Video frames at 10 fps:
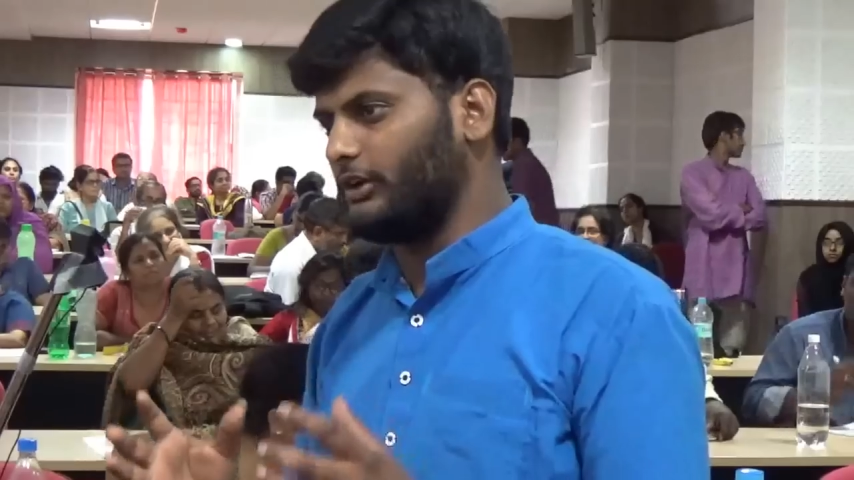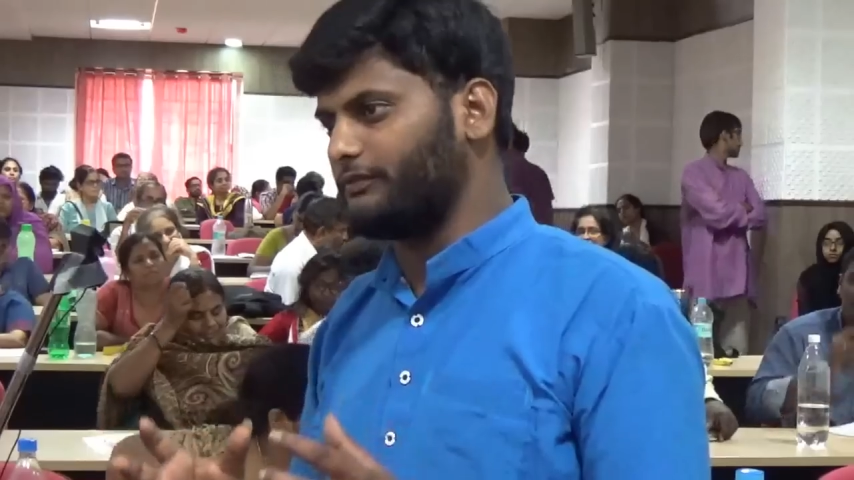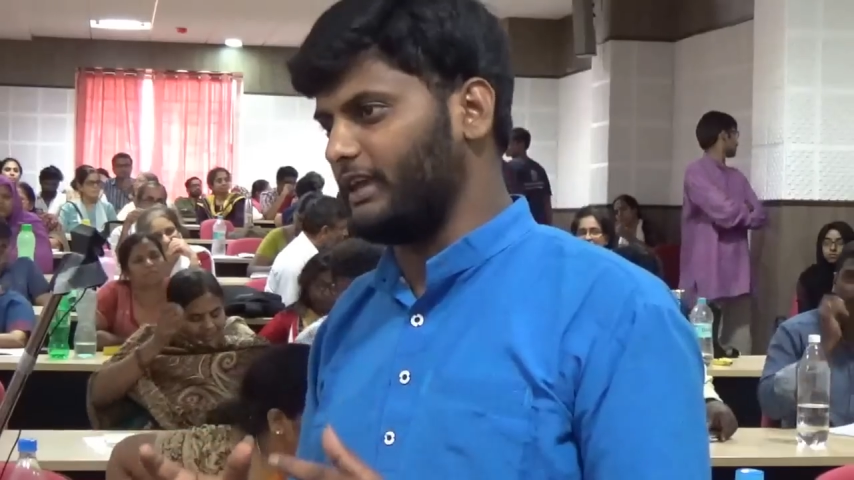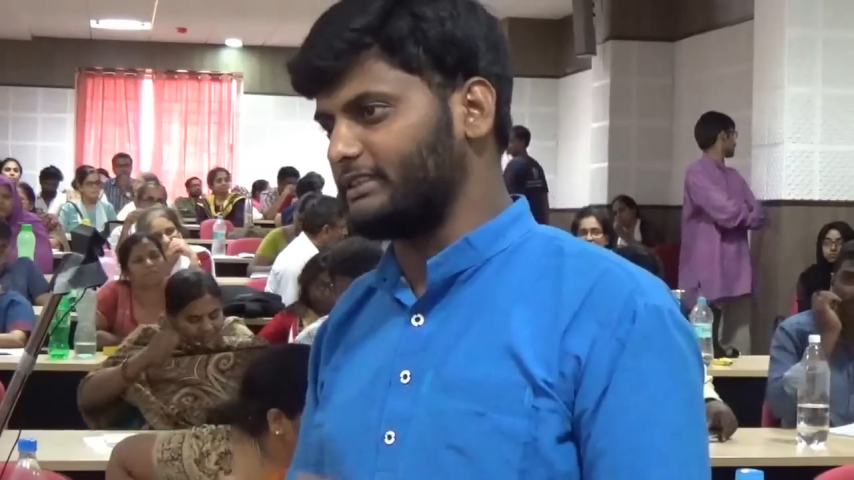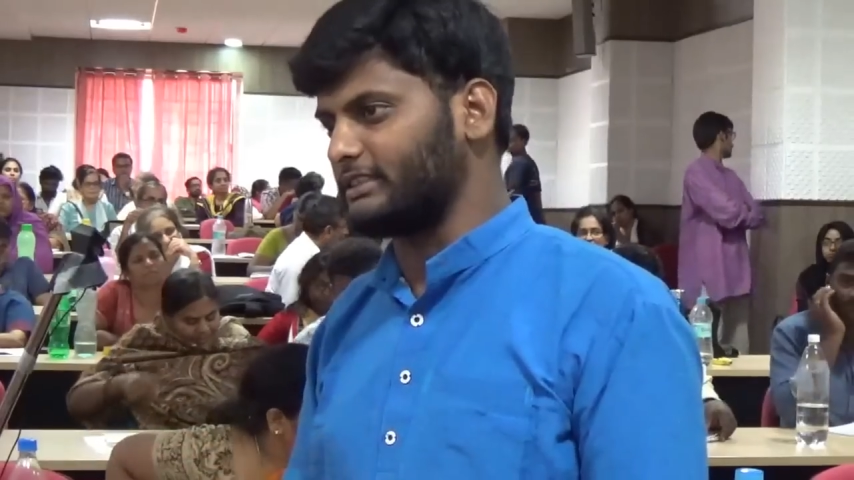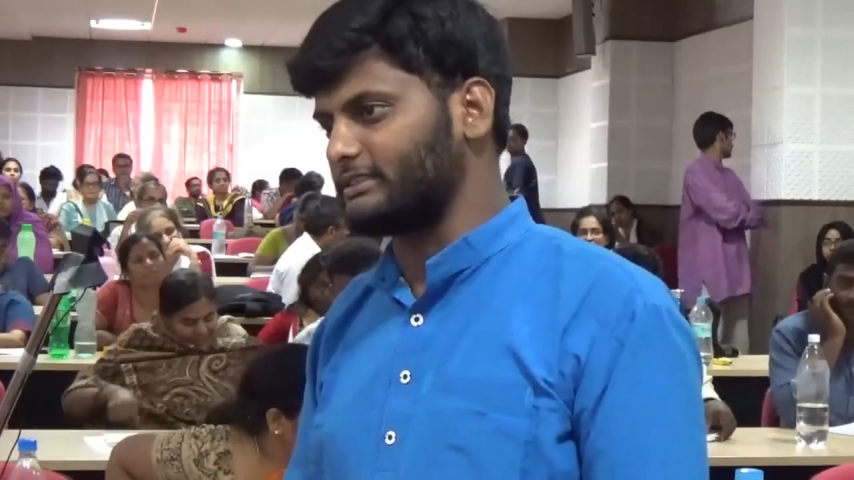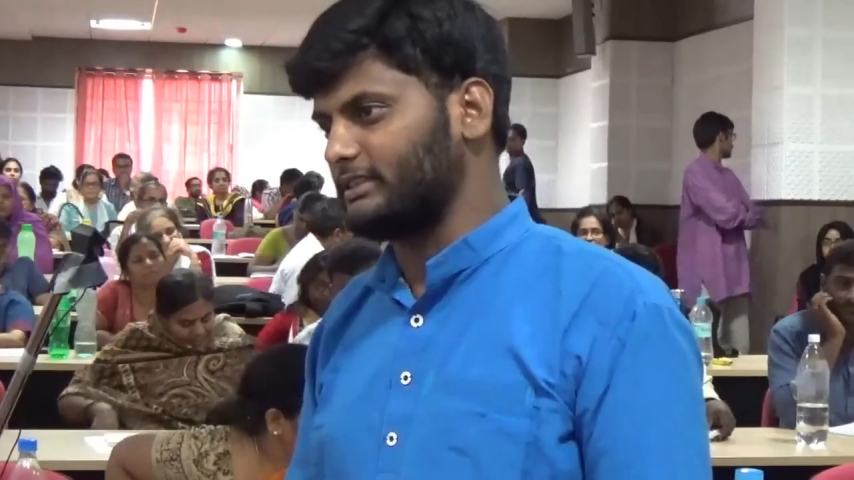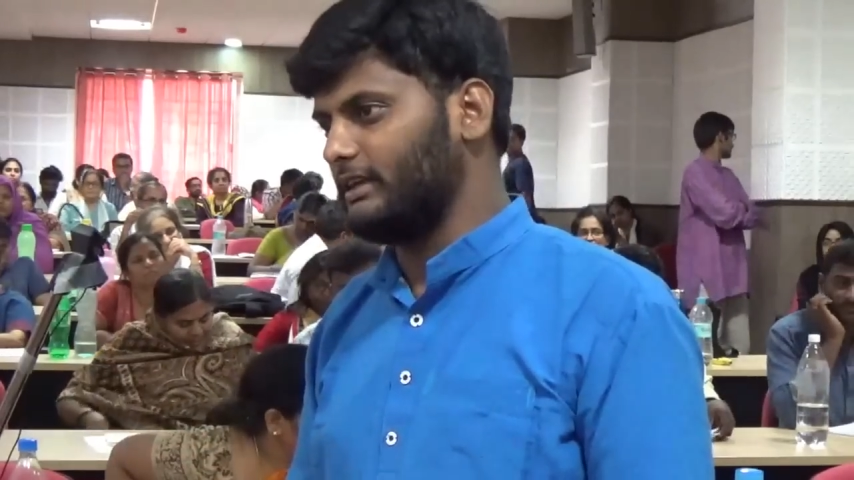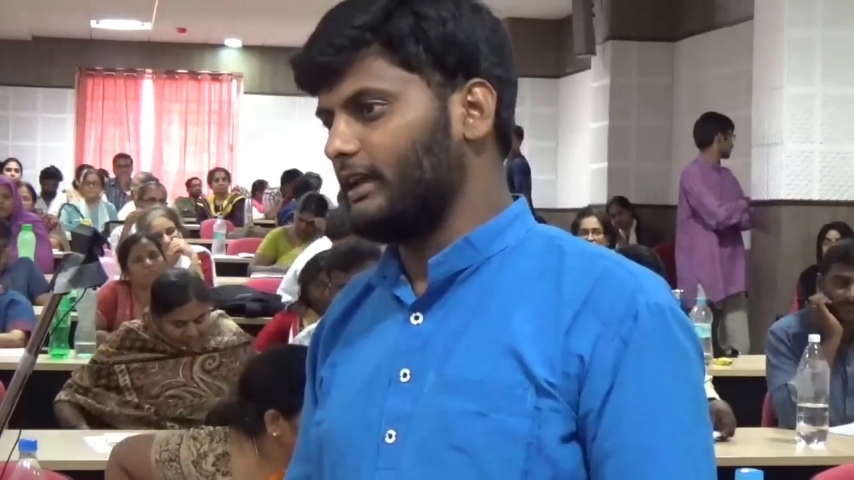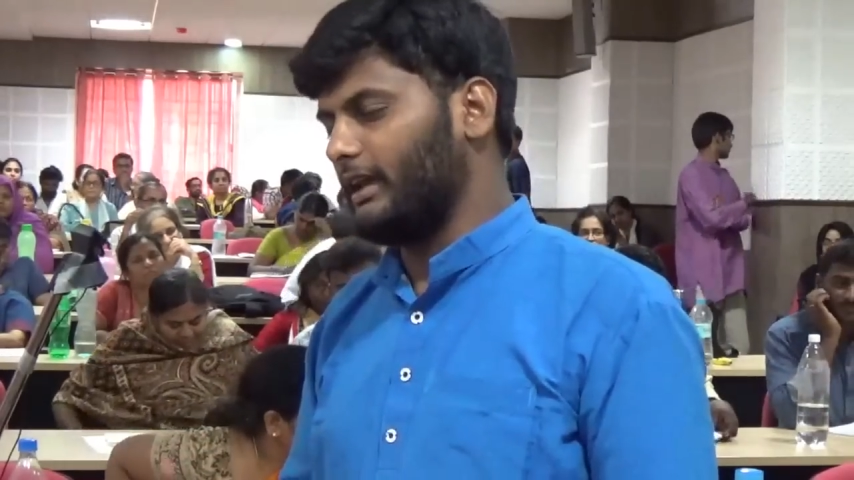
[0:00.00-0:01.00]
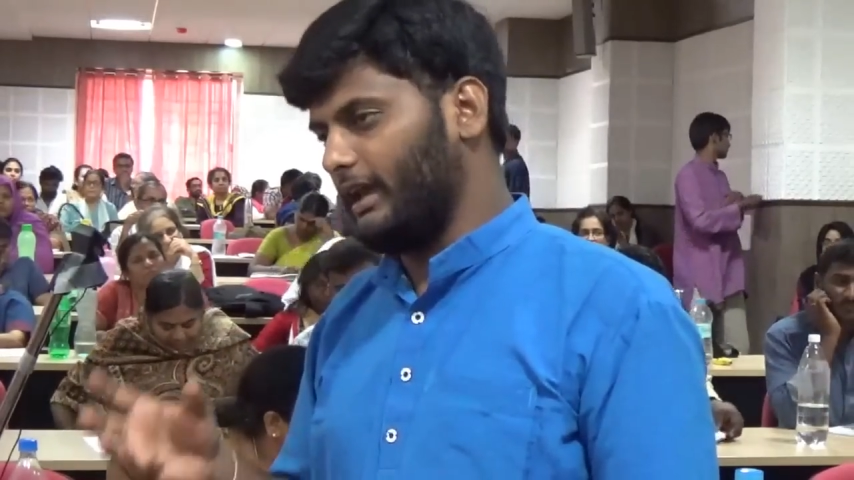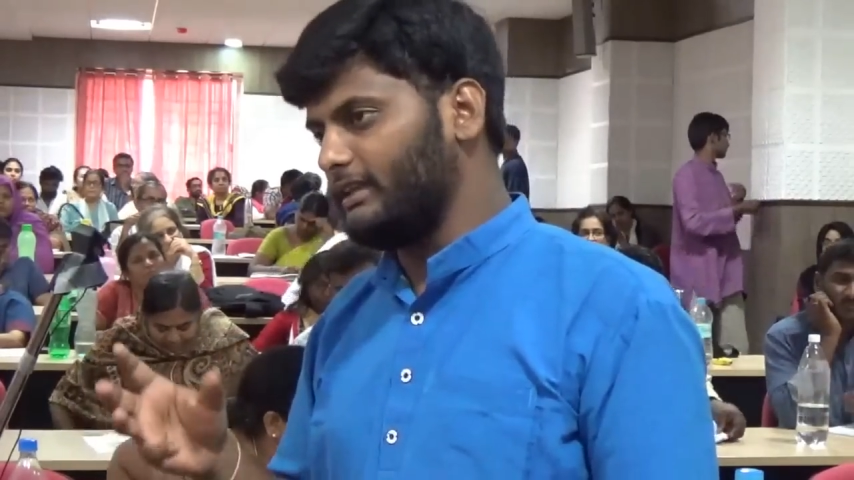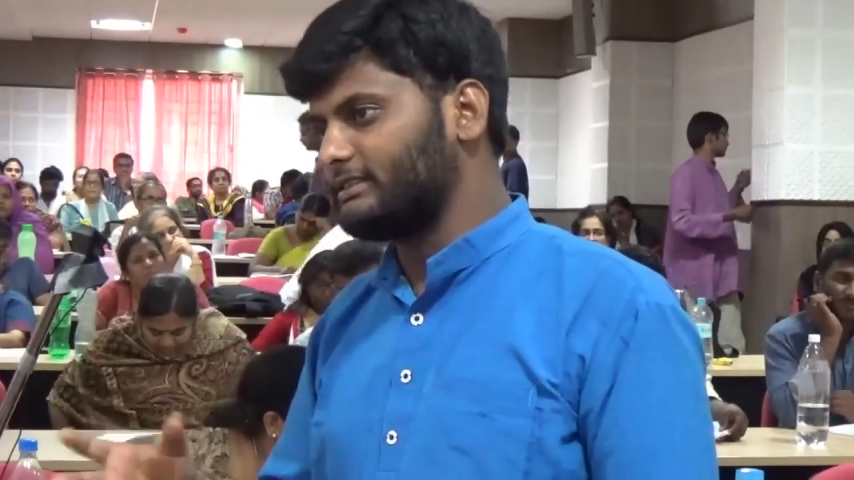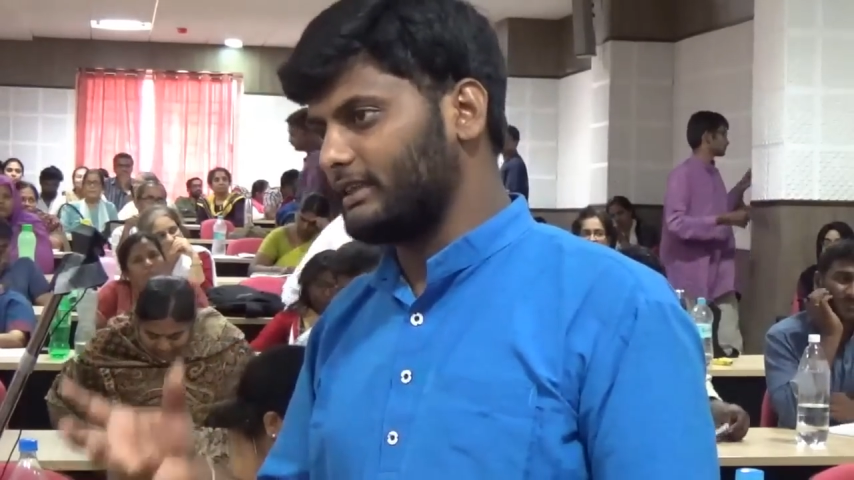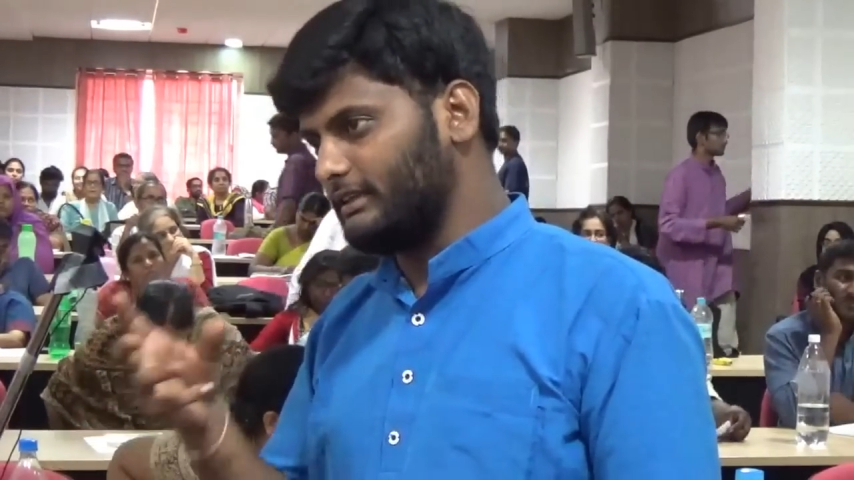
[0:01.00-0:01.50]
of cases,
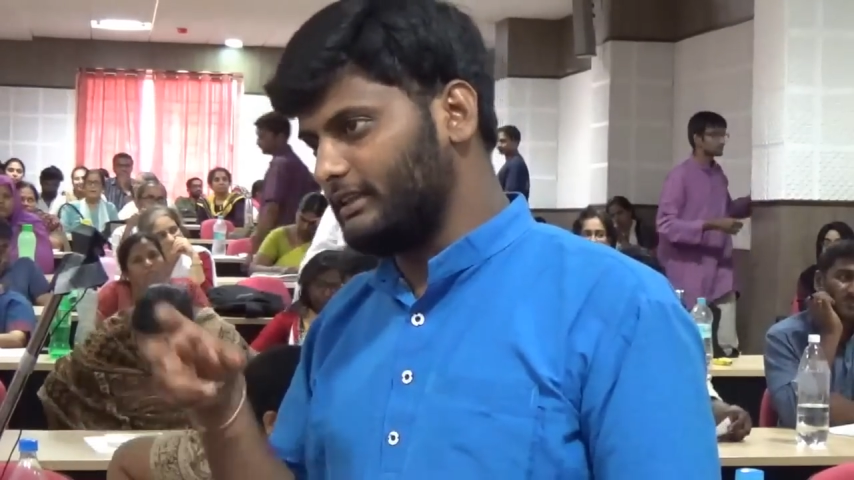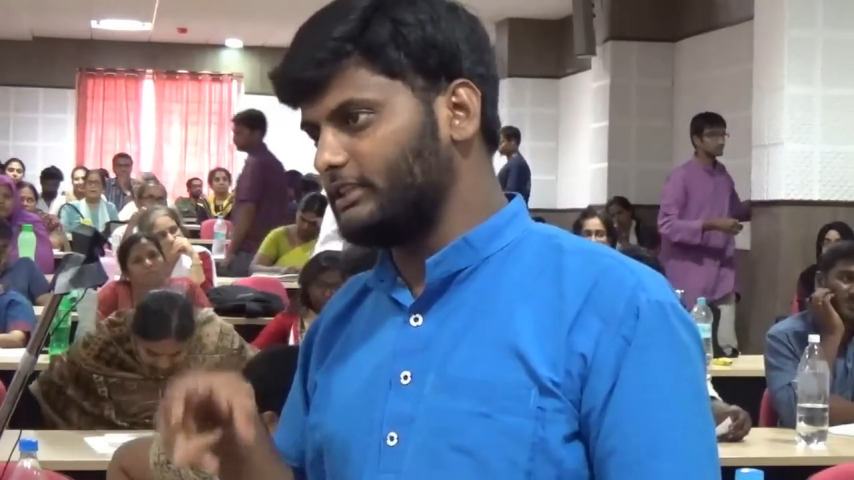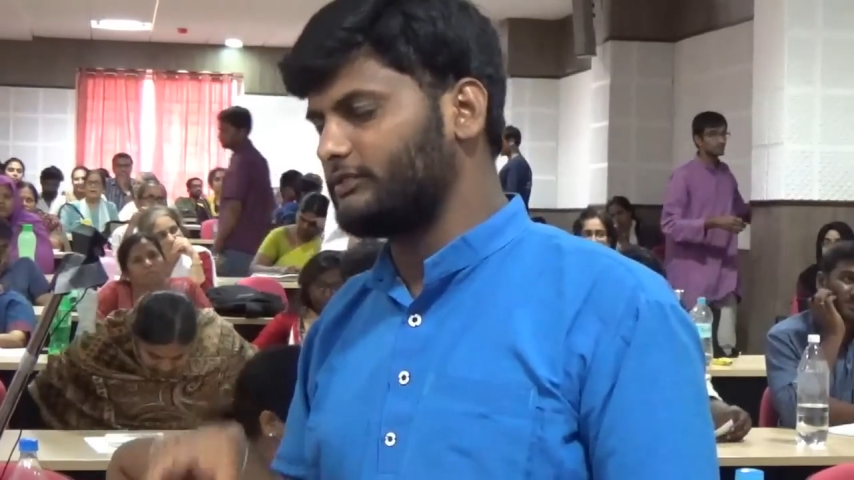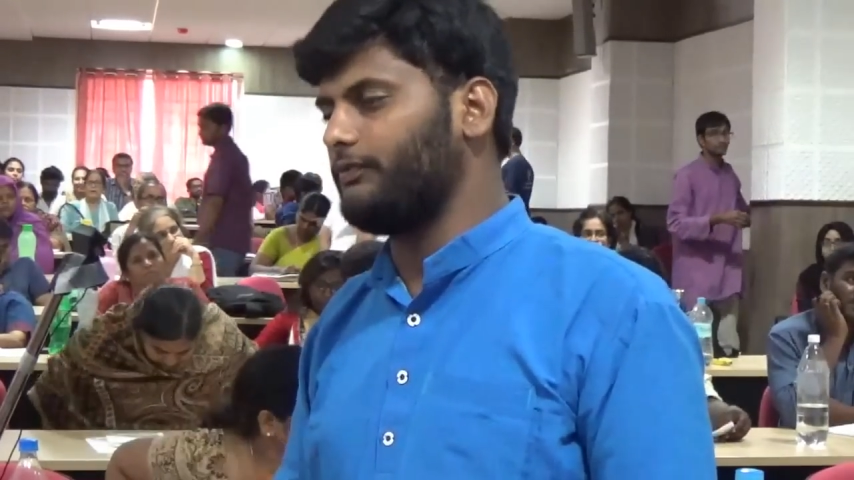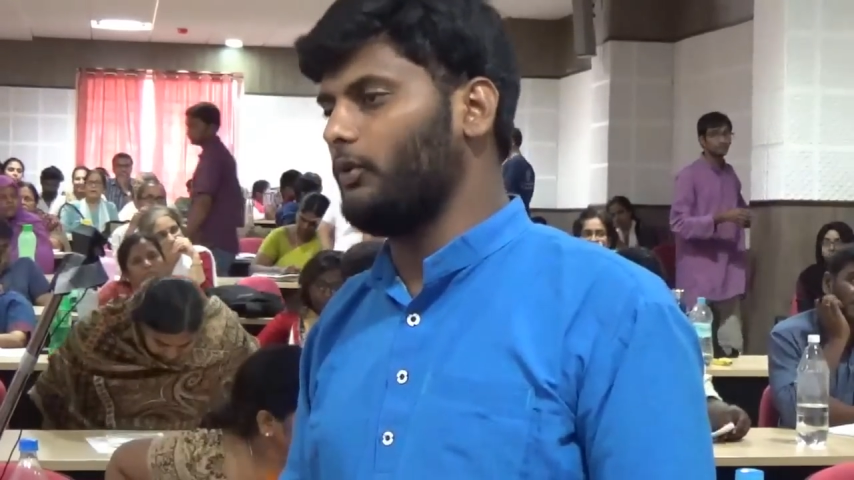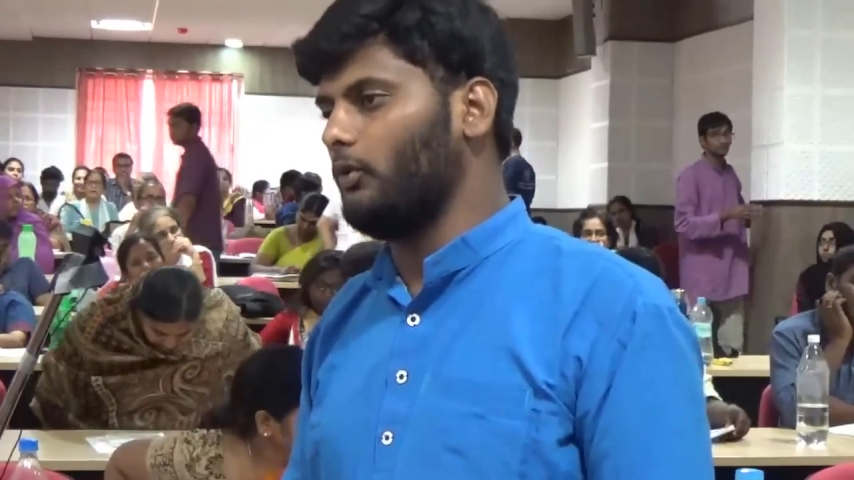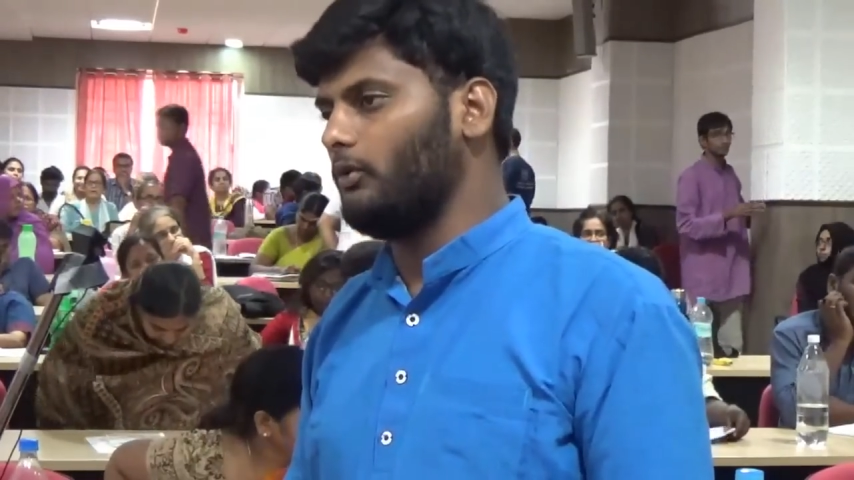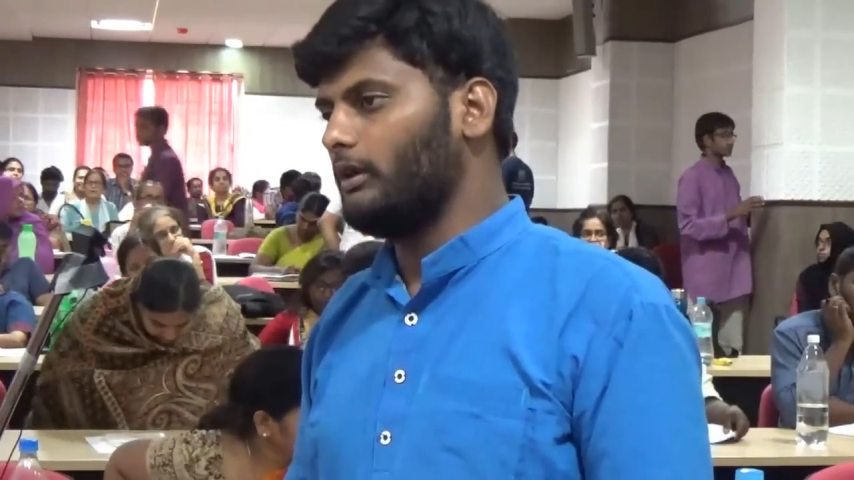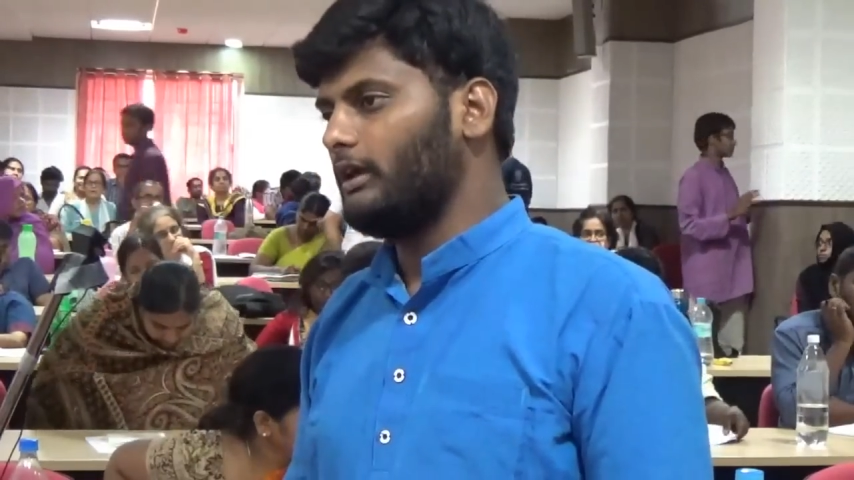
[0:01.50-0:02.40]
hence in this view,